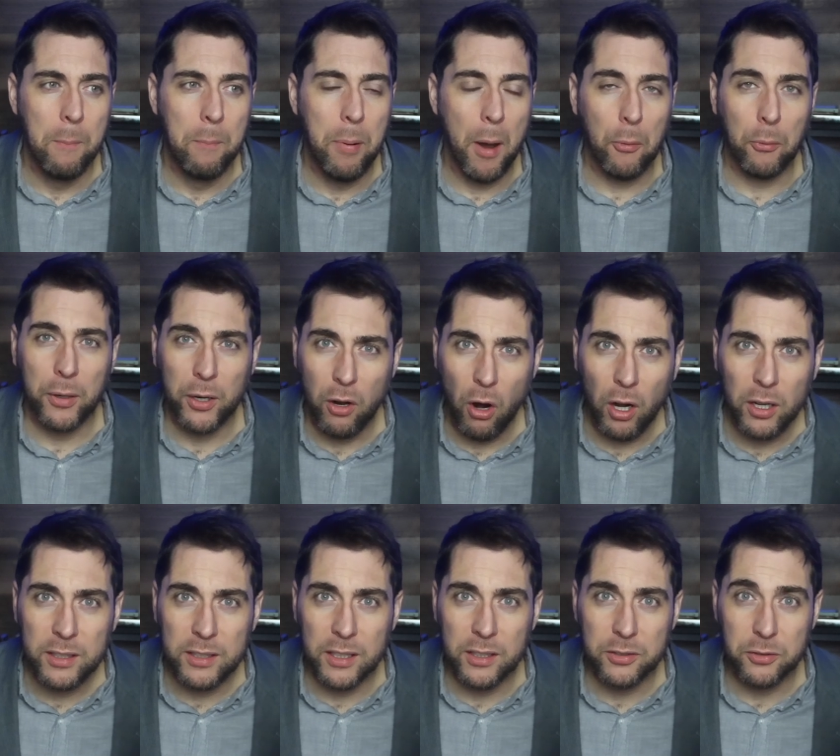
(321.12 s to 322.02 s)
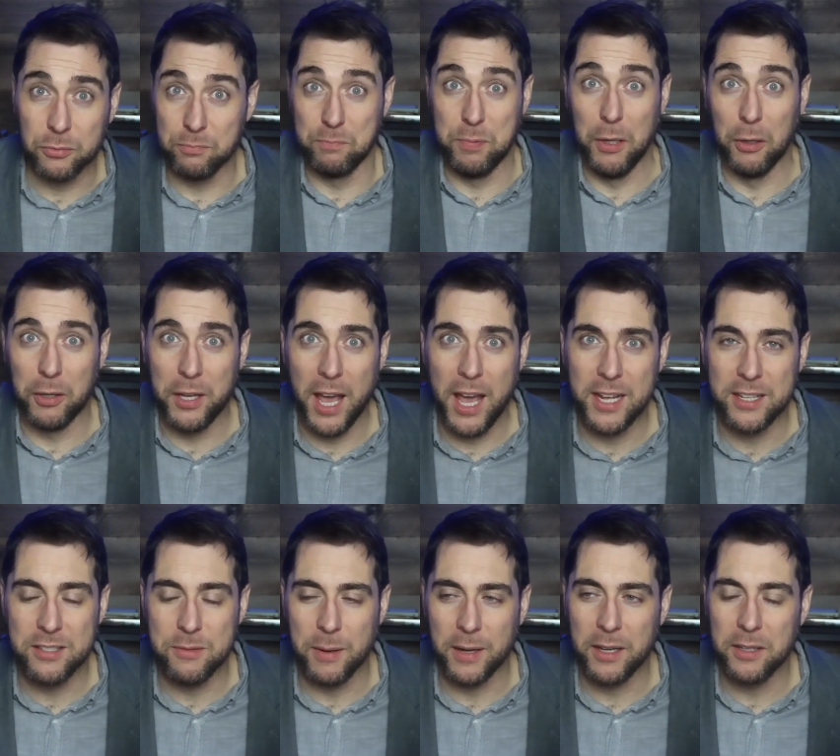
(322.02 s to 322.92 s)
But regardless, or Bill
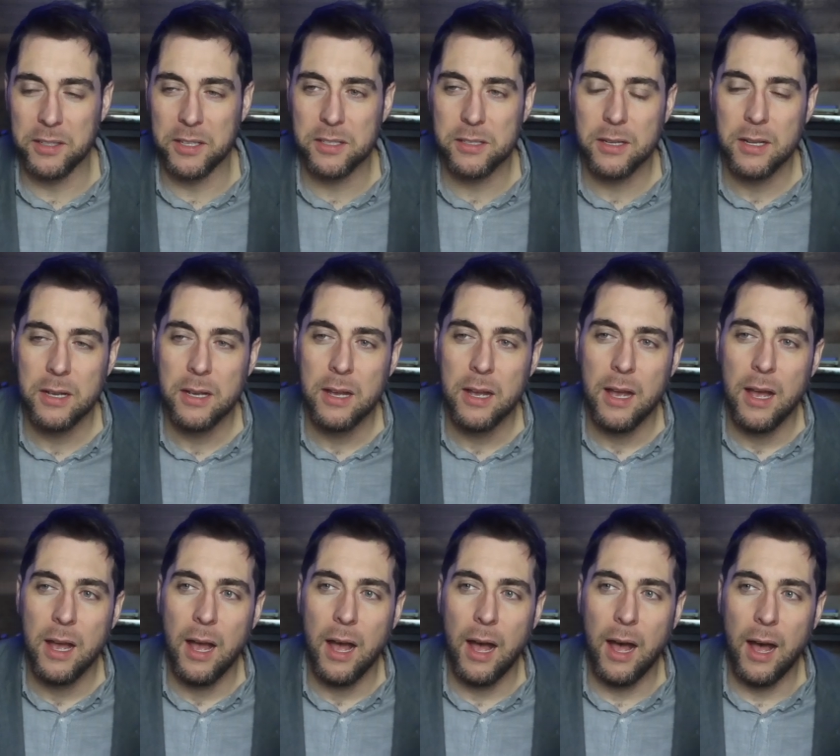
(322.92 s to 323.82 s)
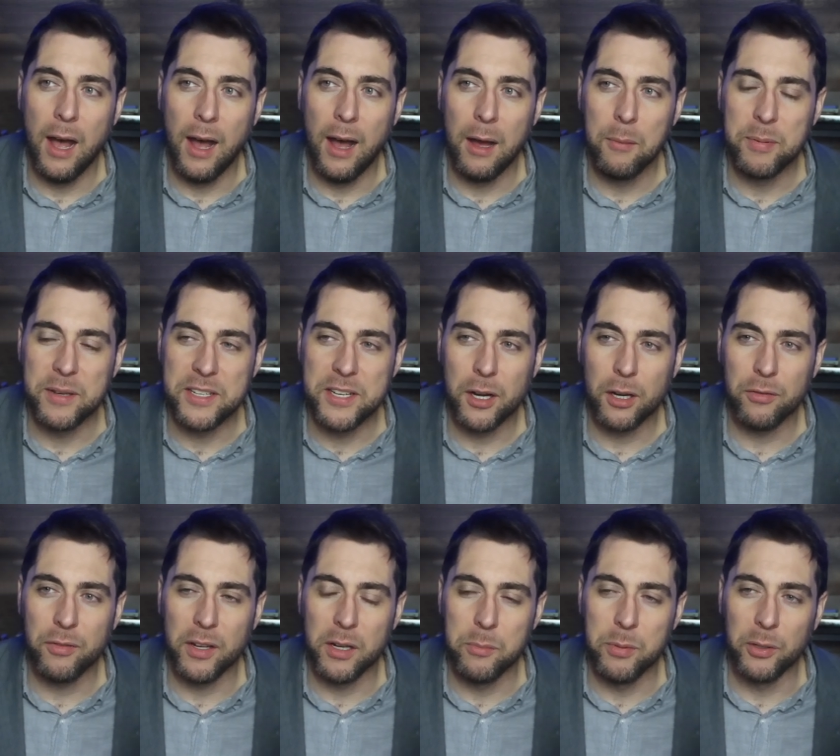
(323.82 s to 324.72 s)
Gates, my goodness, uh, I'd be
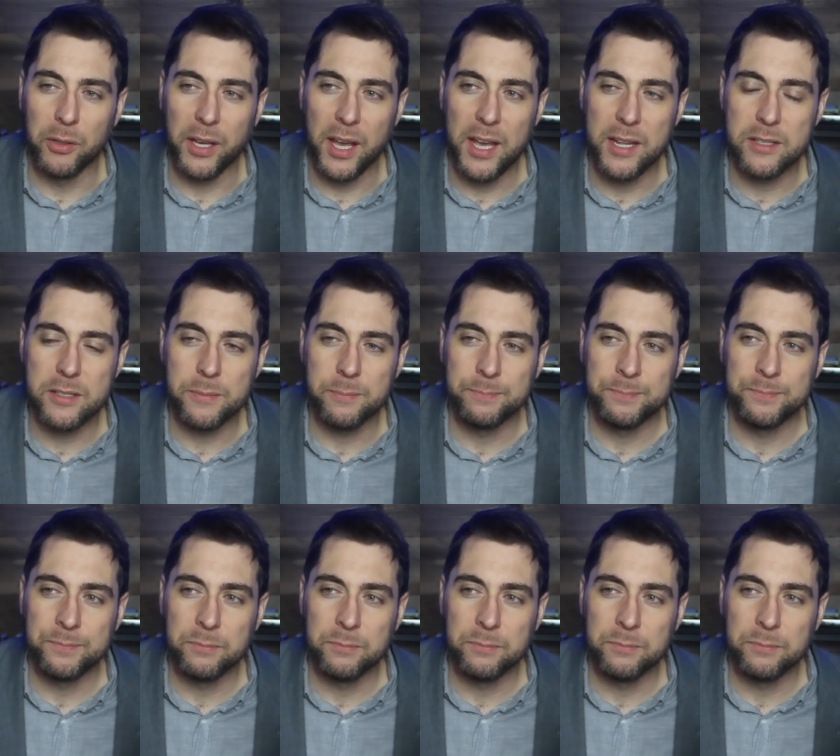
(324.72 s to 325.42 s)
terrified of Bill Gates.